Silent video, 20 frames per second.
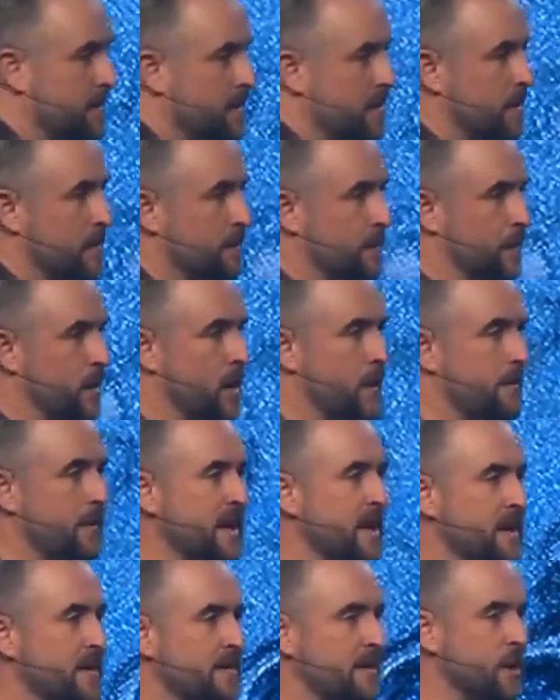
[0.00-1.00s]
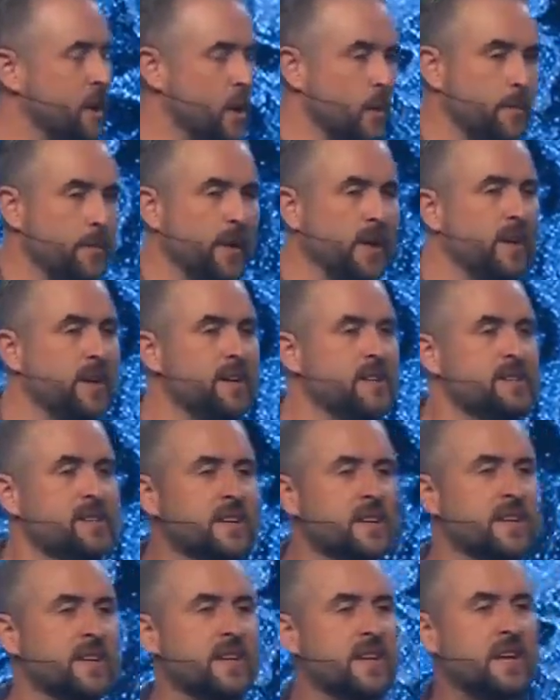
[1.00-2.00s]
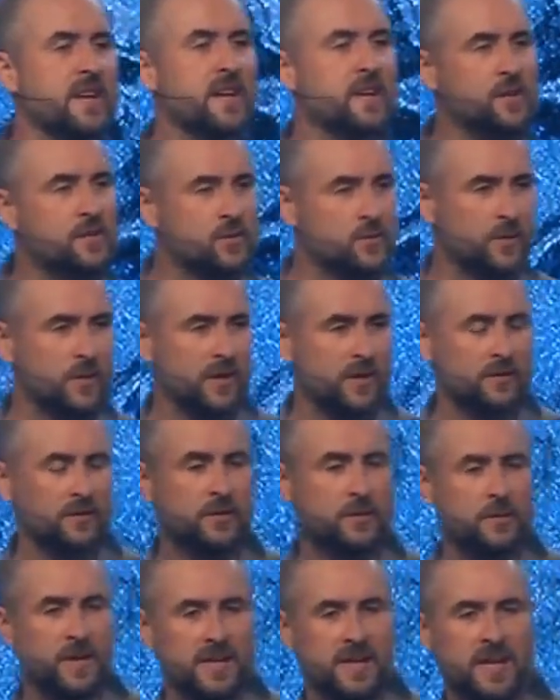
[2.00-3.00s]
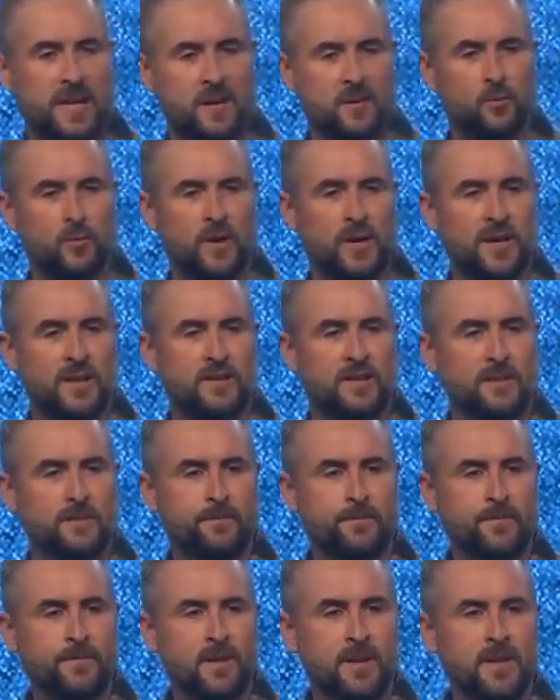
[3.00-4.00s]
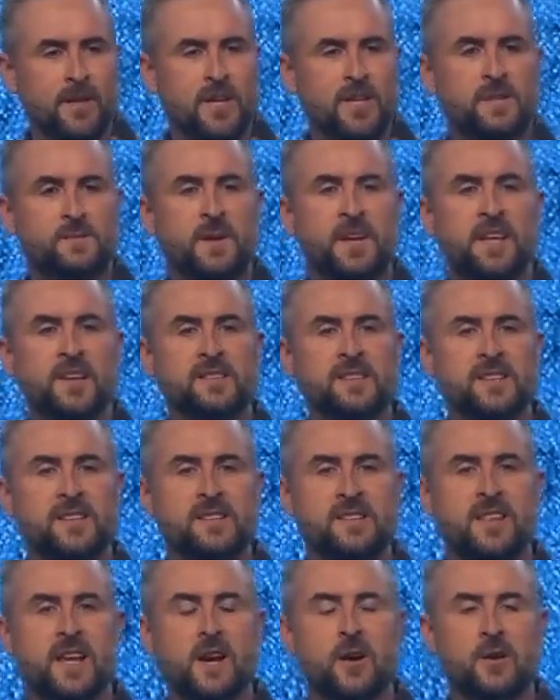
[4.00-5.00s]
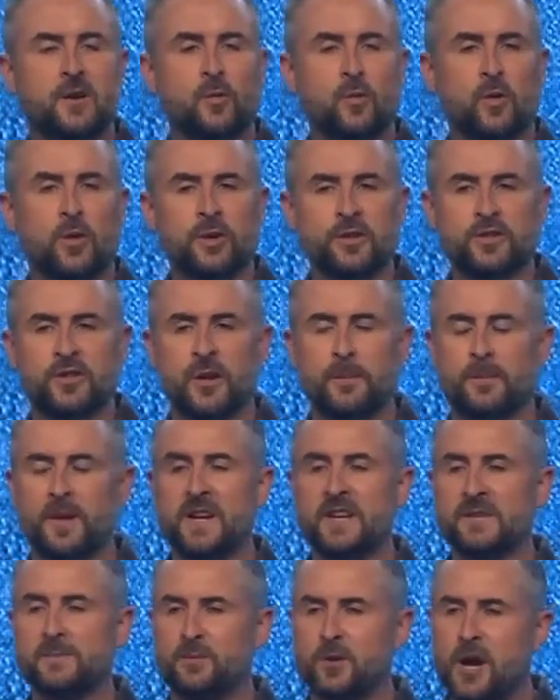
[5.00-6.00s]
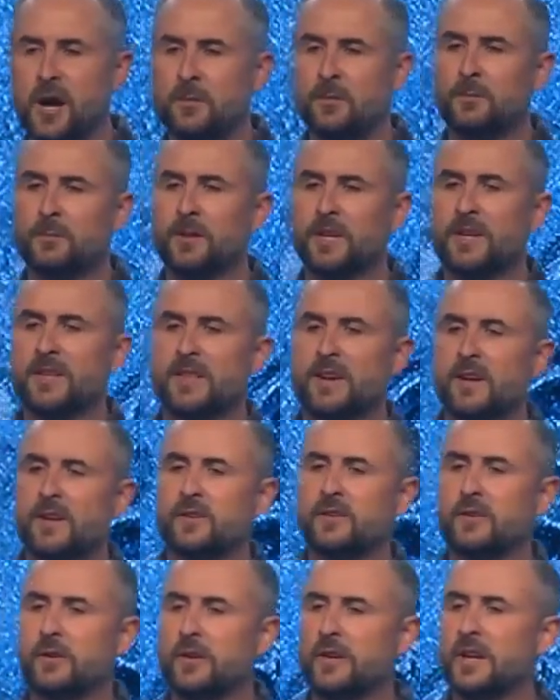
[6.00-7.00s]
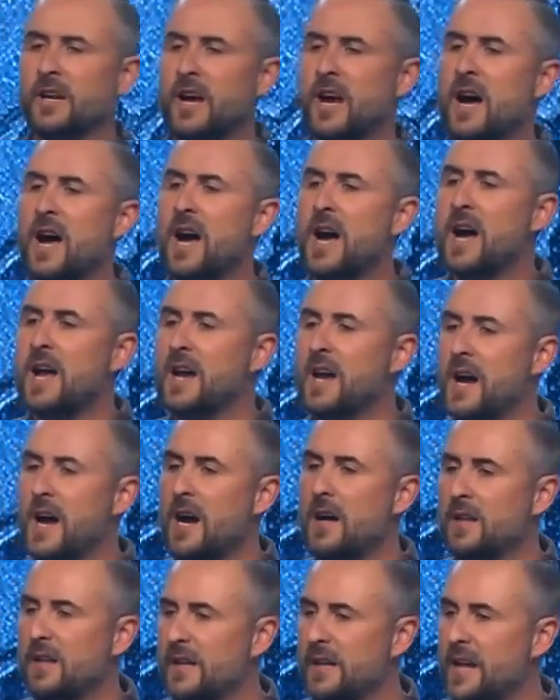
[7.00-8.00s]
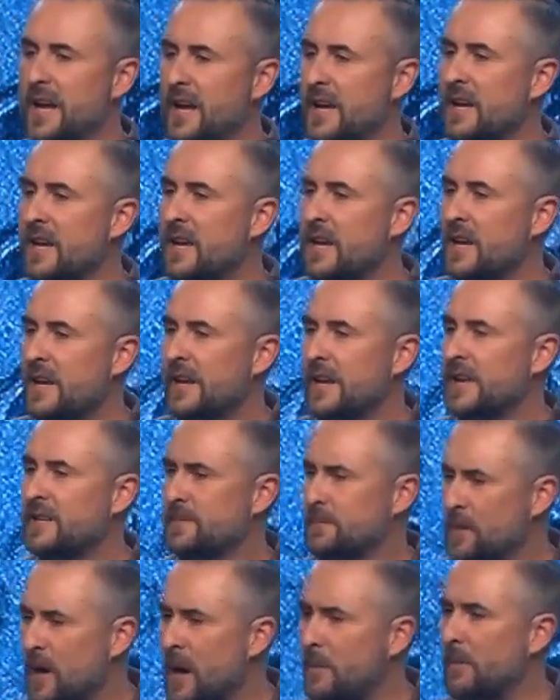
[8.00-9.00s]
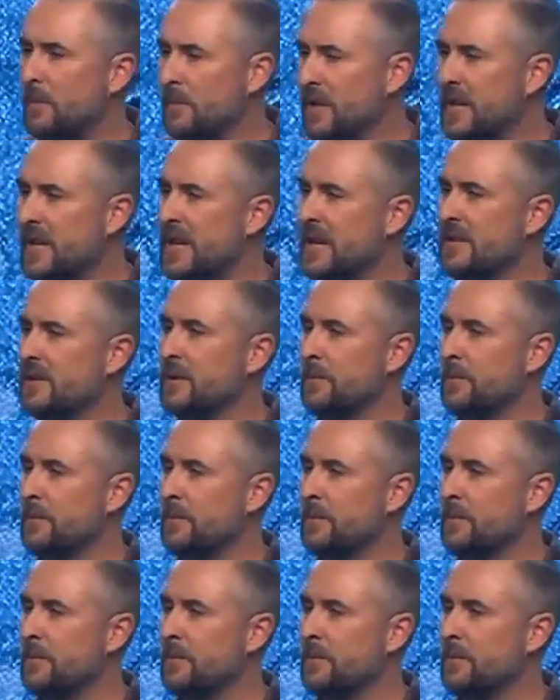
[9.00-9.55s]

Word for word: from Ethiopia is in Israel to begin with is because he's there to worship, and he's probably there during a high holiday. It's probably either